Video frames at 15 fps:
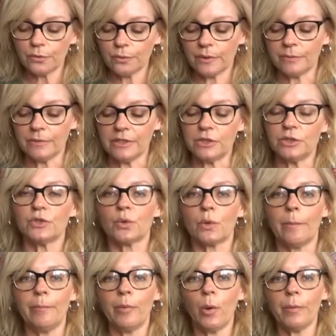with me to sort
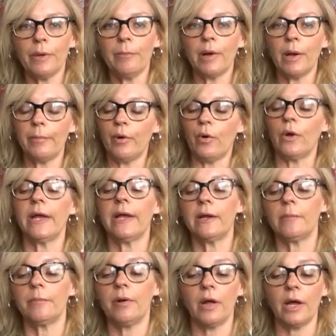of pop in my pocket and
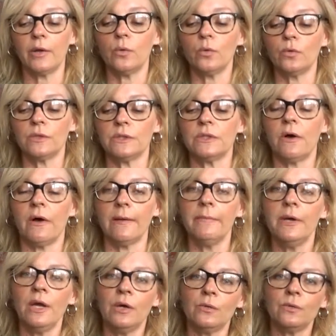apply all the time
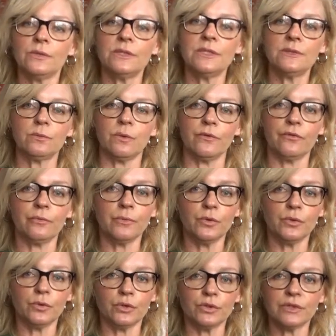was this one from
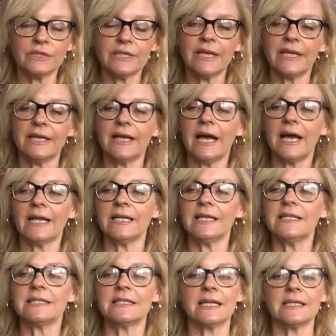YourGoodSkin, and
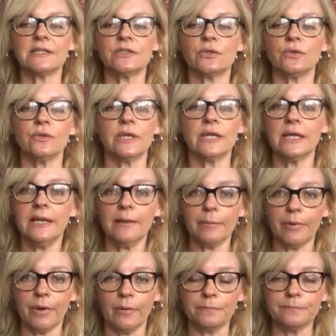it's their Soothing Lip
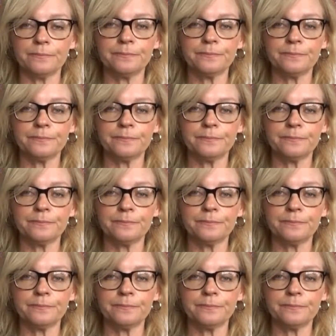Balm.